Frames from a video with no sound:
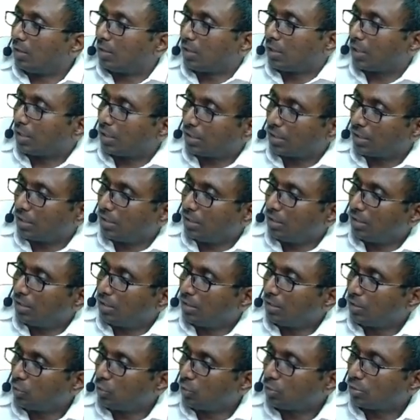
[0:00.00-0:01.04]
Correct na?
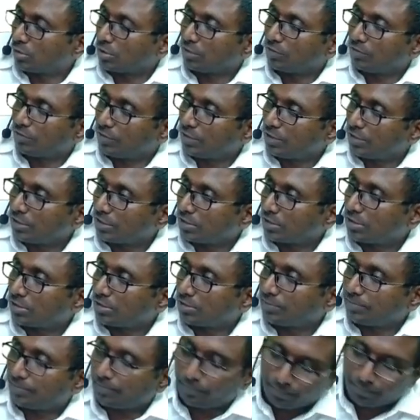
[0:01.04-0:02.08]
Tuition
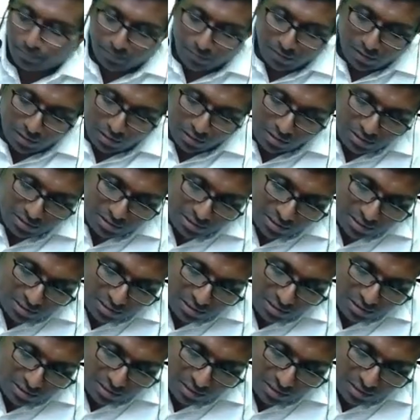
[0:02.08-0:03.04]
fees. Yeah, GST